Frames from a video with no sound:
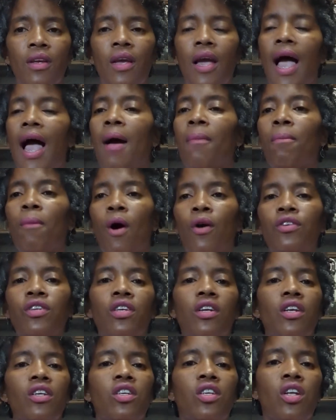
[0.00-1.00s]
At most
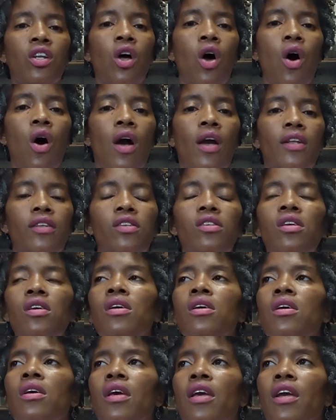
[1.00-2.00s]
of the salons,
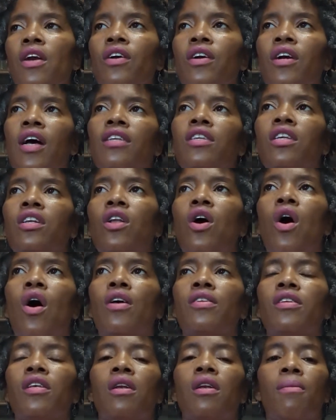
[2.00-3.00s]
haircut
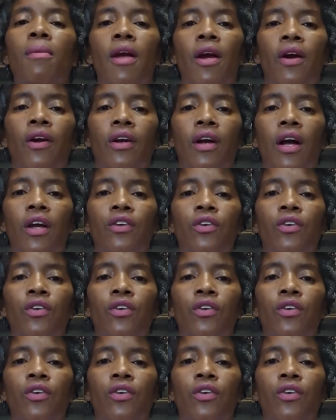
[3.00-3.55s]
salons in America,